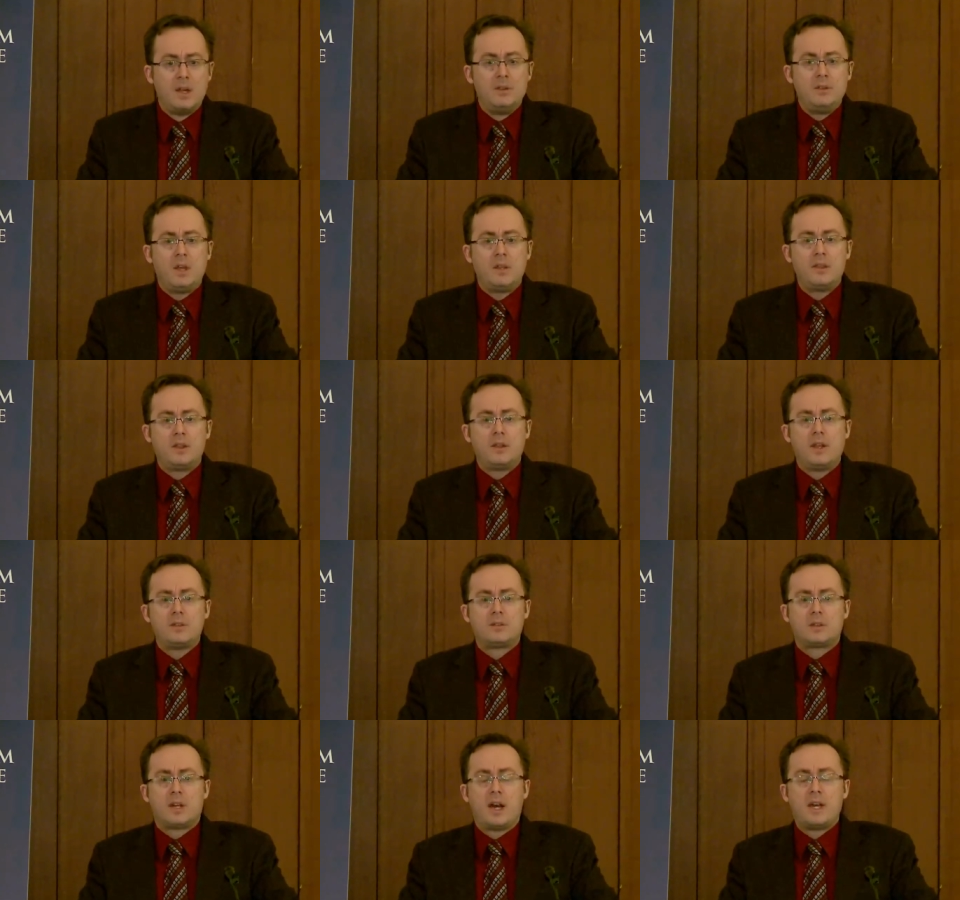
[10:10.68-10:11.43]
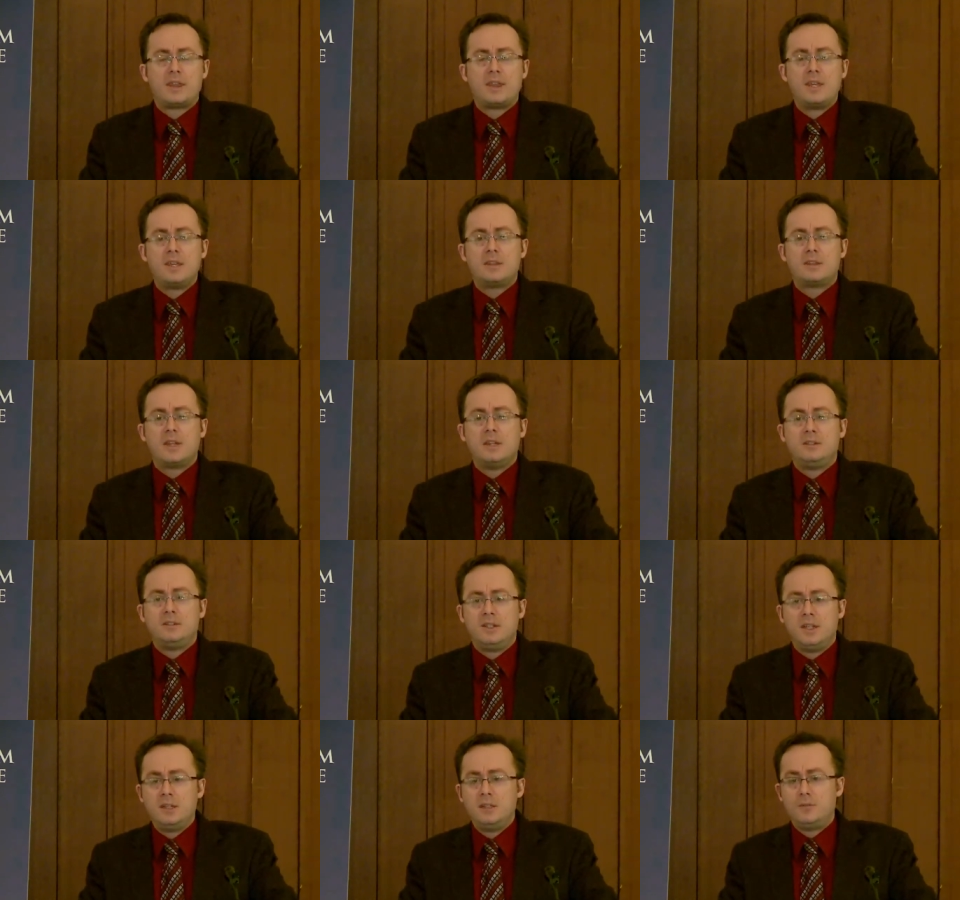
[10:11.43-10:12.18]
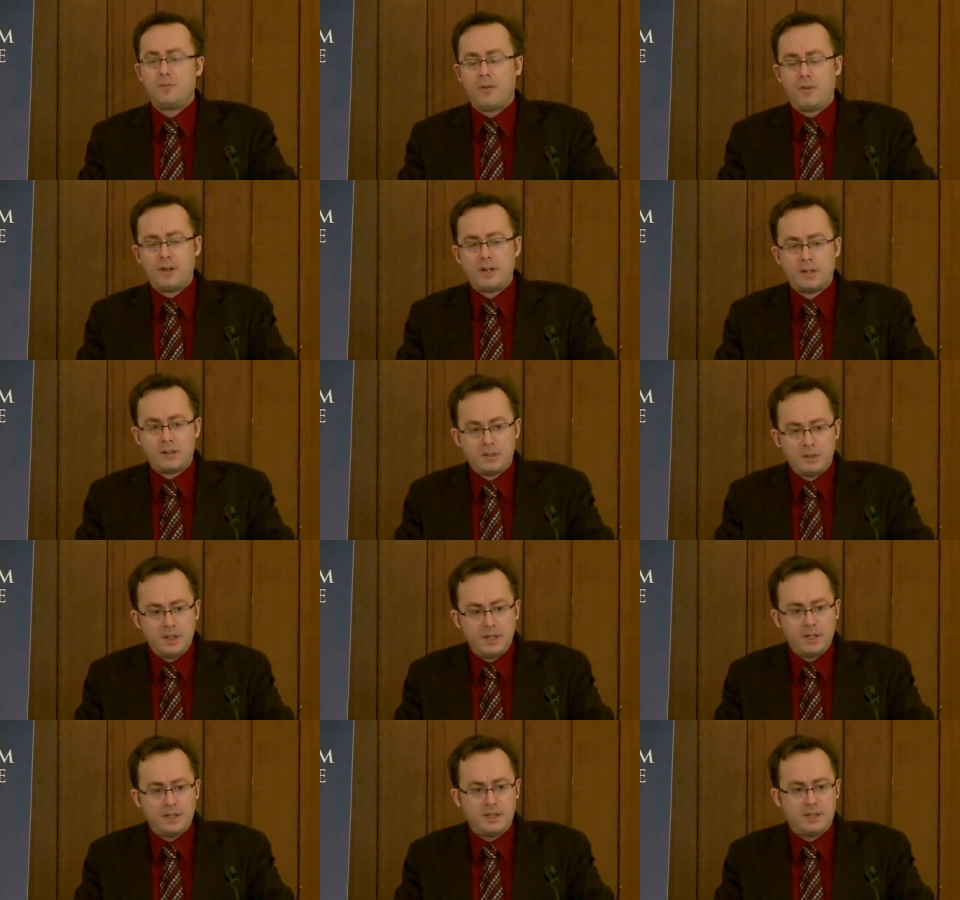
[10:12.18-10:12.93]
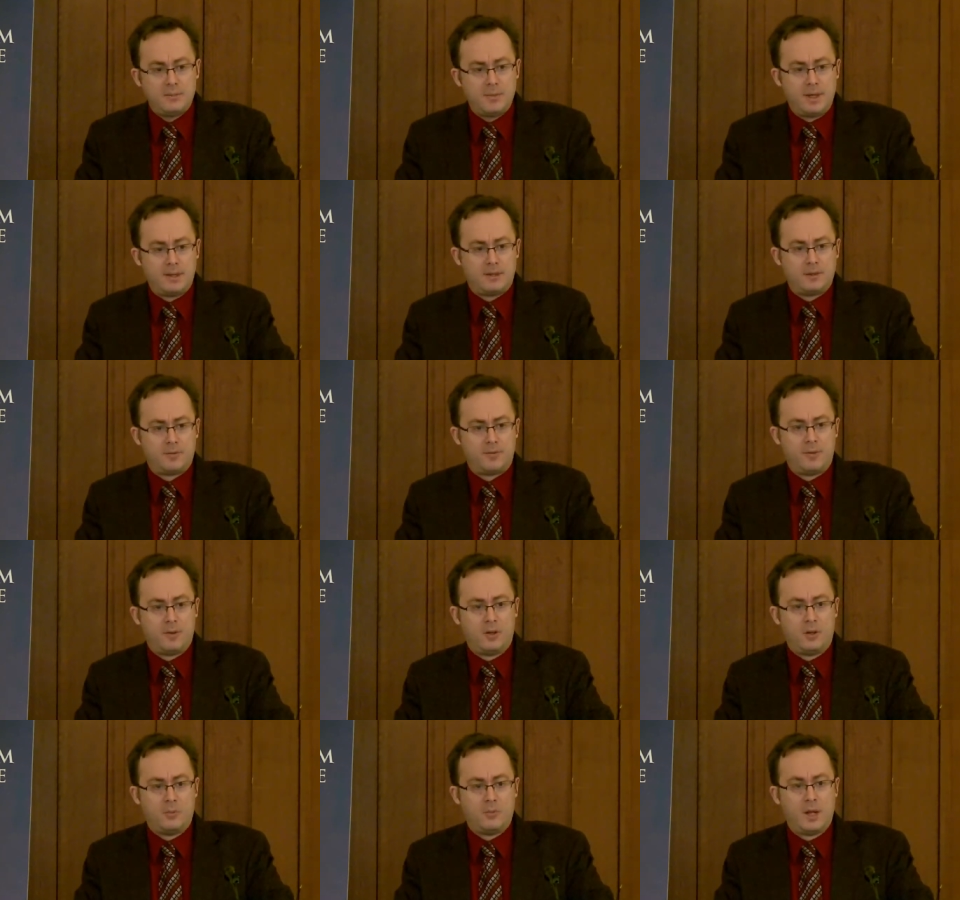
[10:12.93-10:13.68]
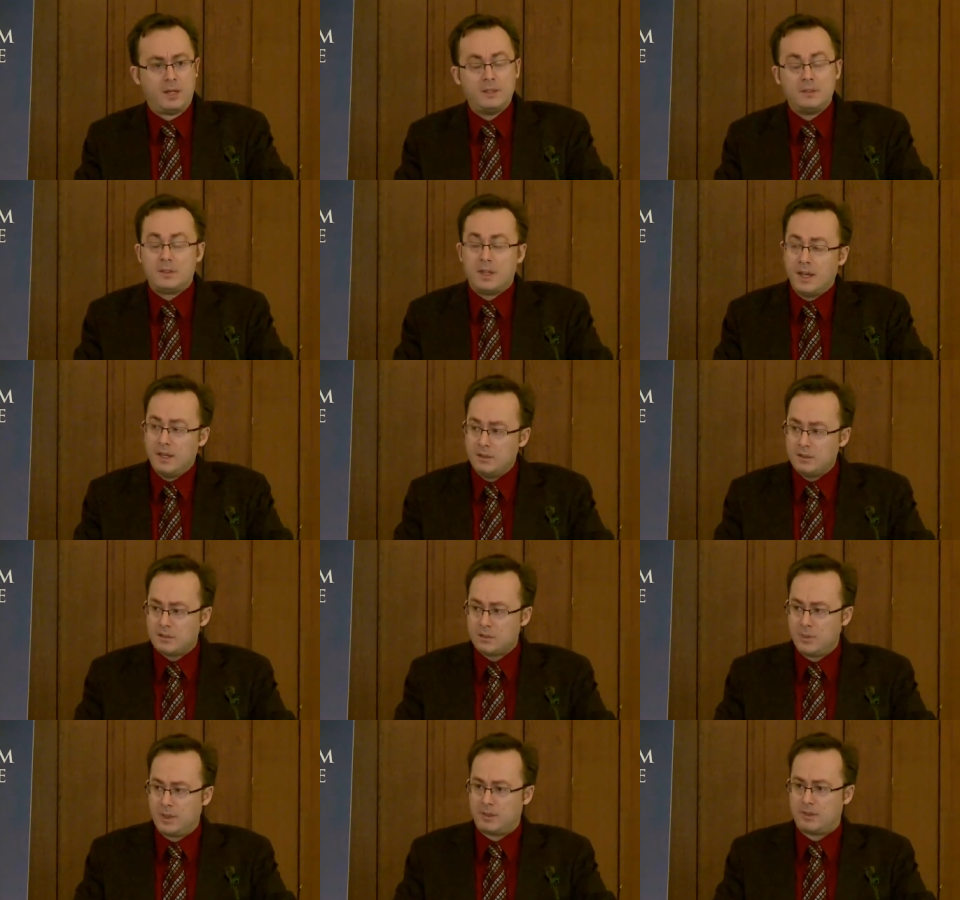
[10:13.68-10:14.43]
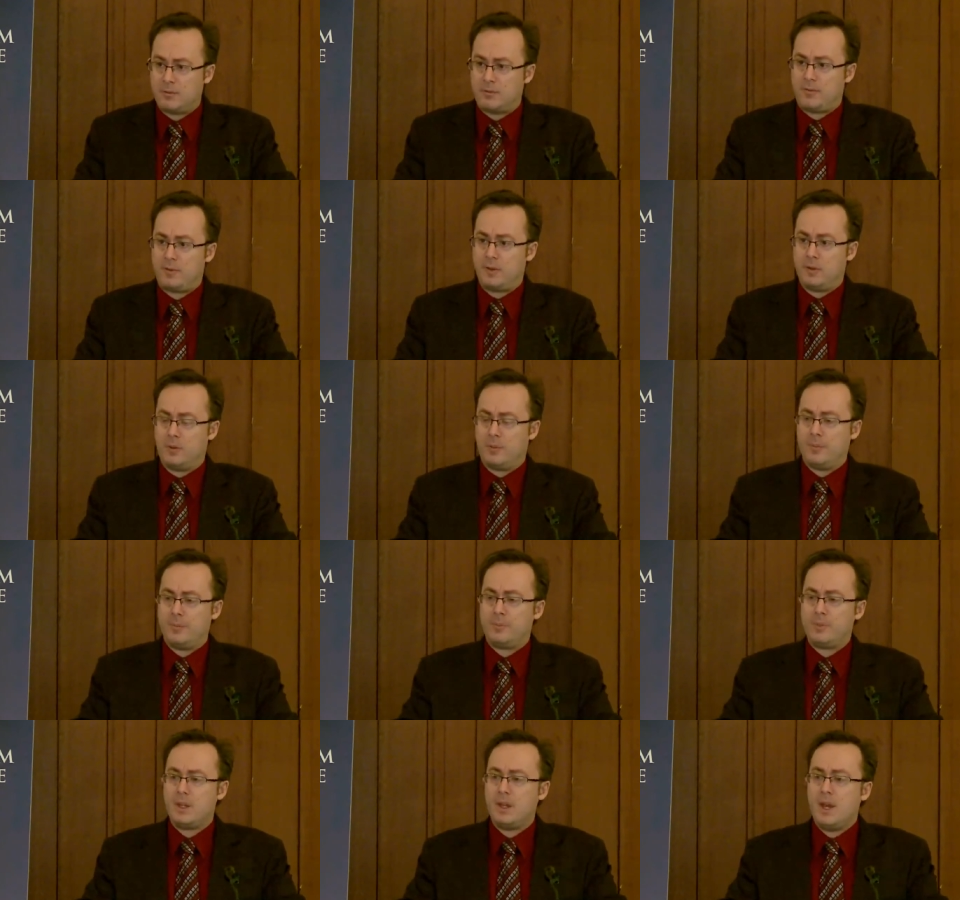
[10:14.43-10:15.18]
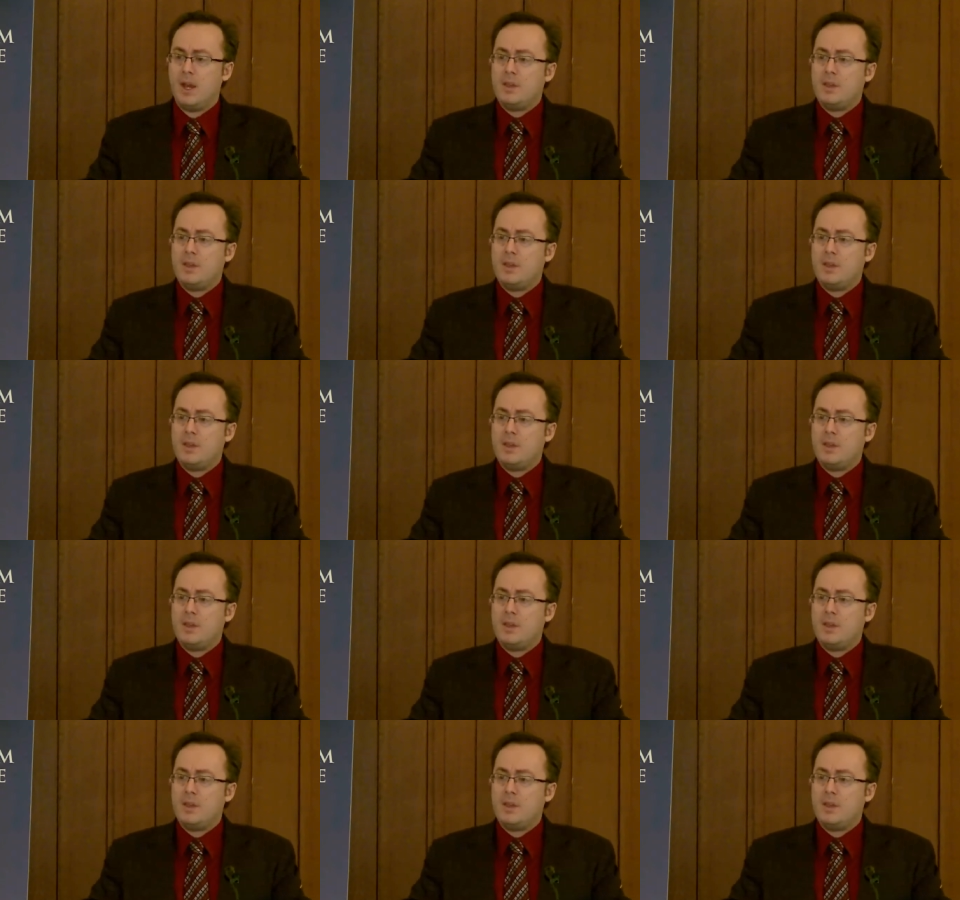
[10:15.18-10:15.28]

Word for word: Nonetheless, I think they did very clearly make a film, and intend to make a film,